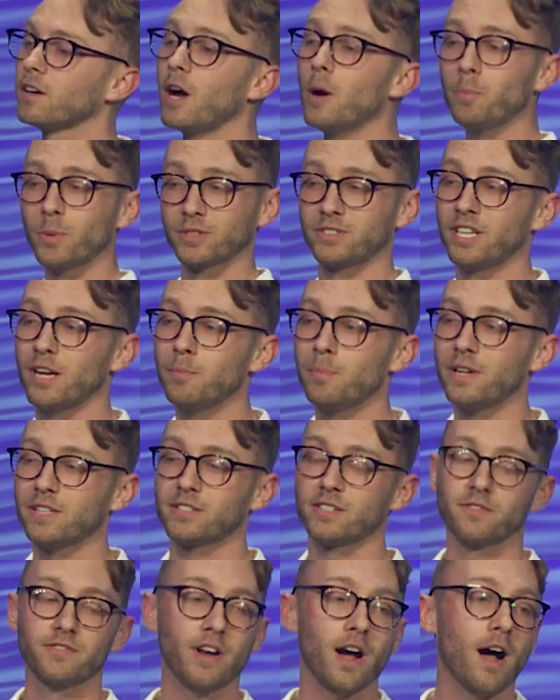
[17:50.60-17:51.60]
couple
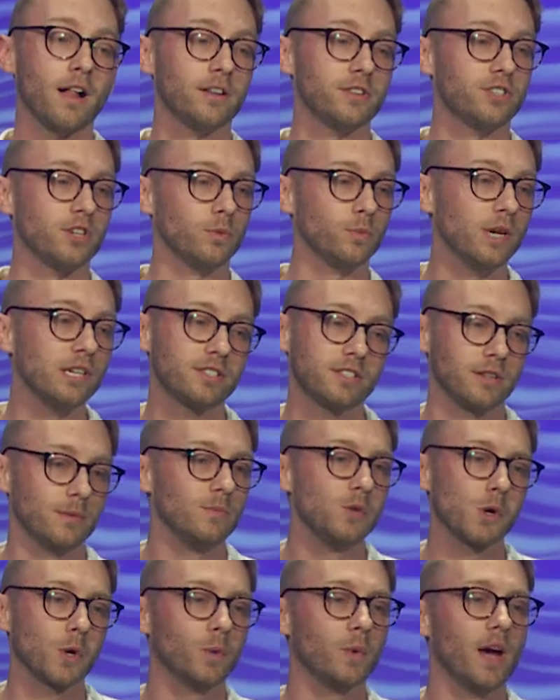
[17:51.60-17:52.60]
tidbits of knowledge and wisdom
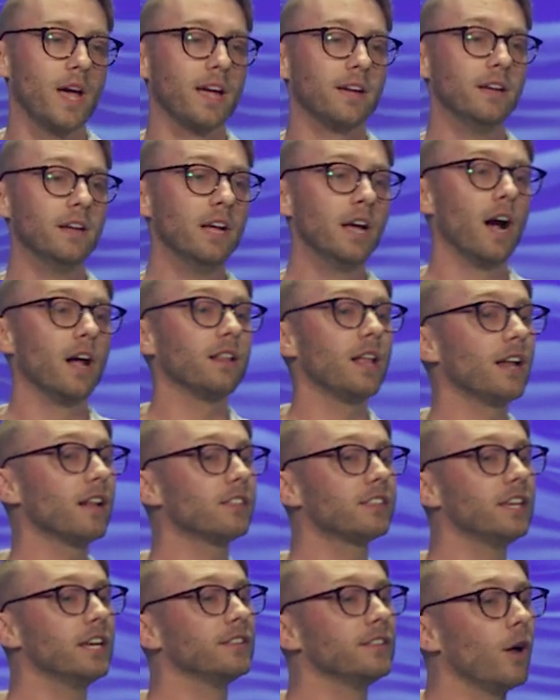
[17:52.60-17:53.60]
your way. A lot
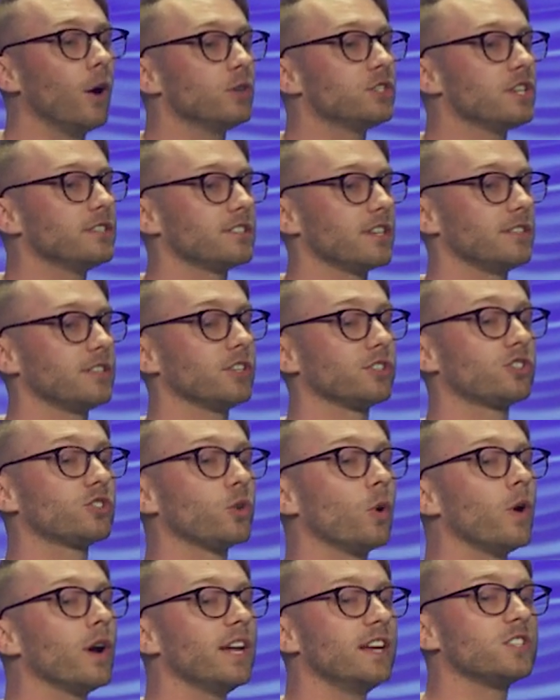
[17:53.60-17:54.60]
of theologians and
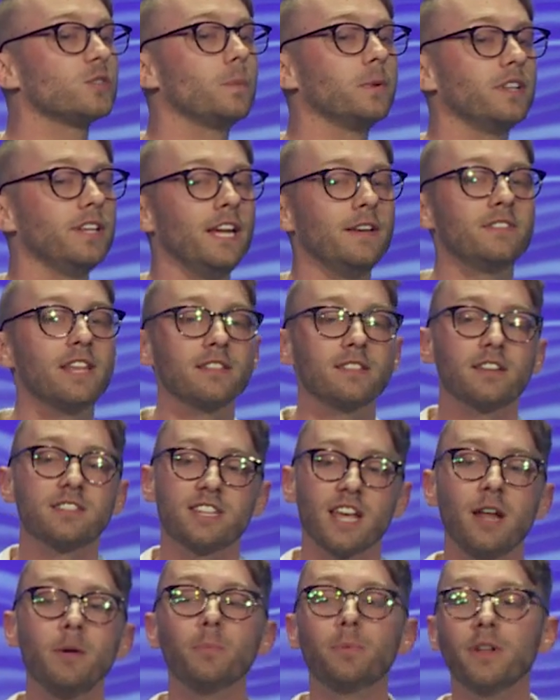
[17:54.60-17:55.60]
historians believe that the
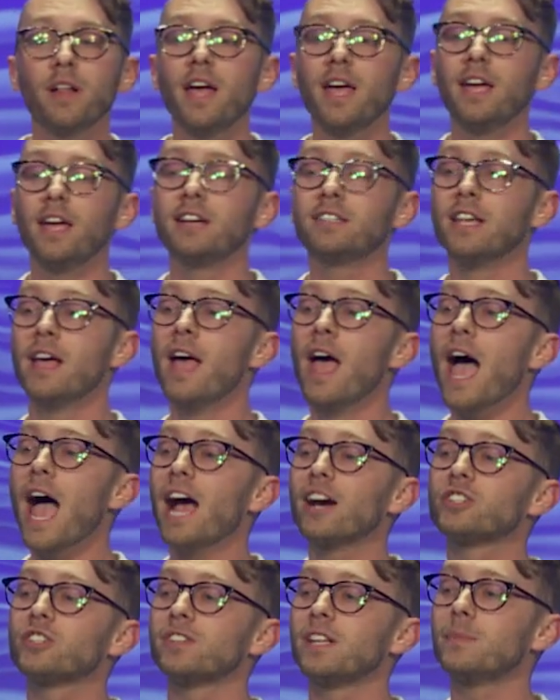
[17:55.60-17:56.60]
10 plagues
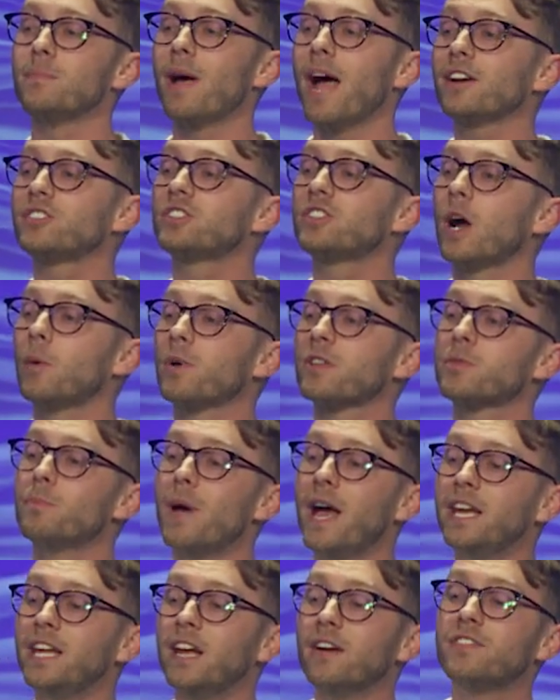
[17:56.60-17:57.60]
actually matched up with
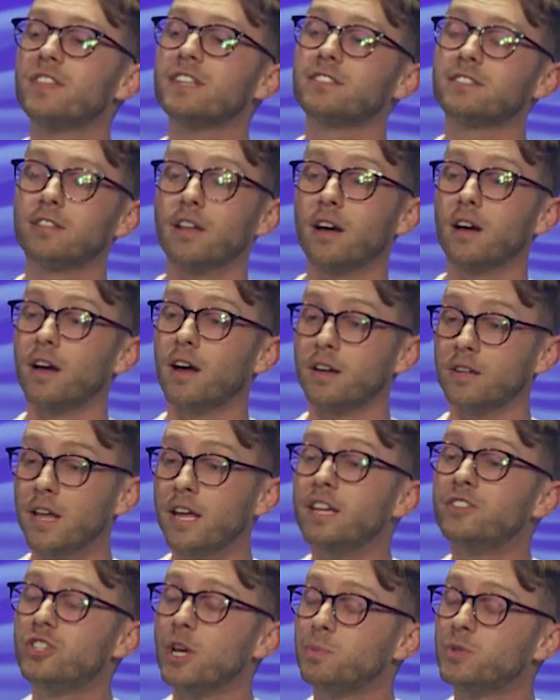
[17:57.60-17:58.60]
many of the uh,
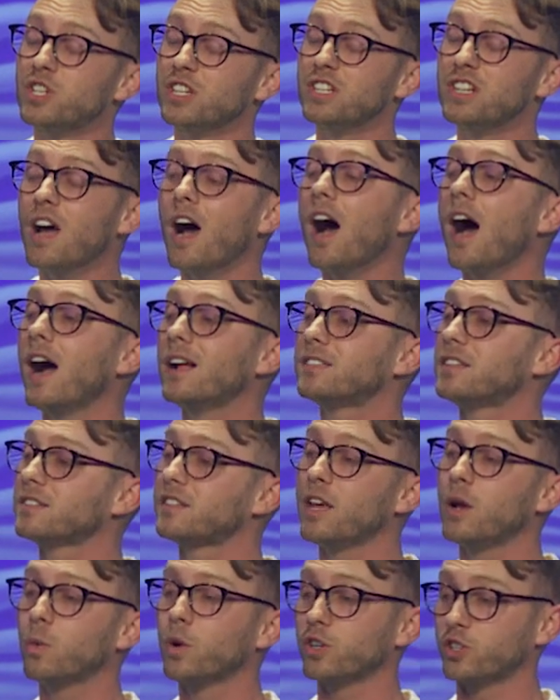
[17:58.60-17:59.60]
Egyptian gods that
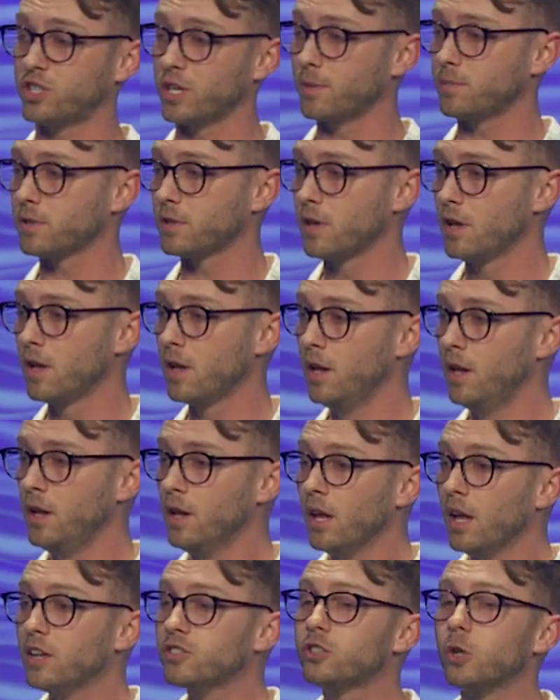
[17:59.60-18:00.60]
they worshiped.
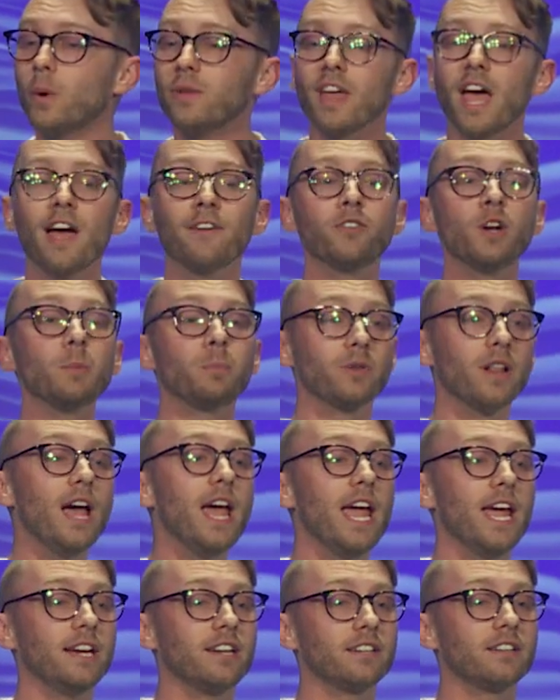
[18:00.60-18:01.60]
And so, with every
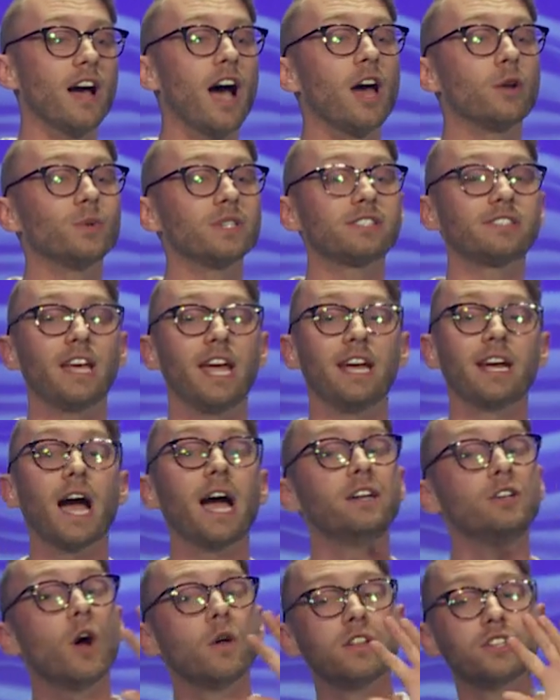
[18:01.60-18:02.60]
plague, God was saying, I
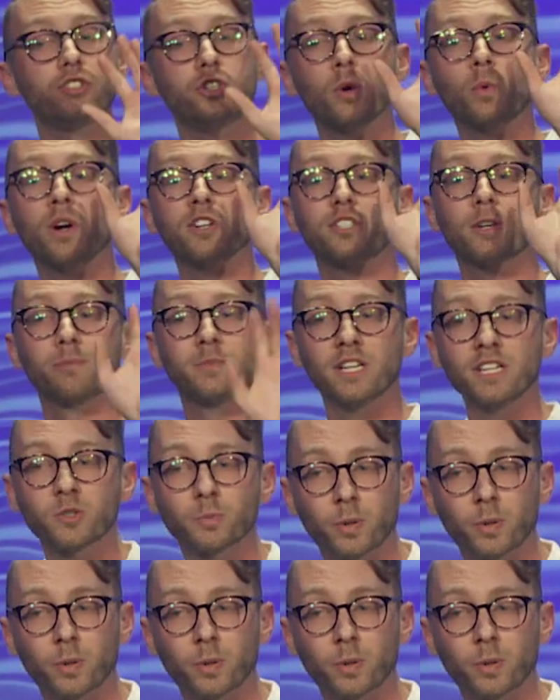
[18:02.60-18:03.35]
know that you worship this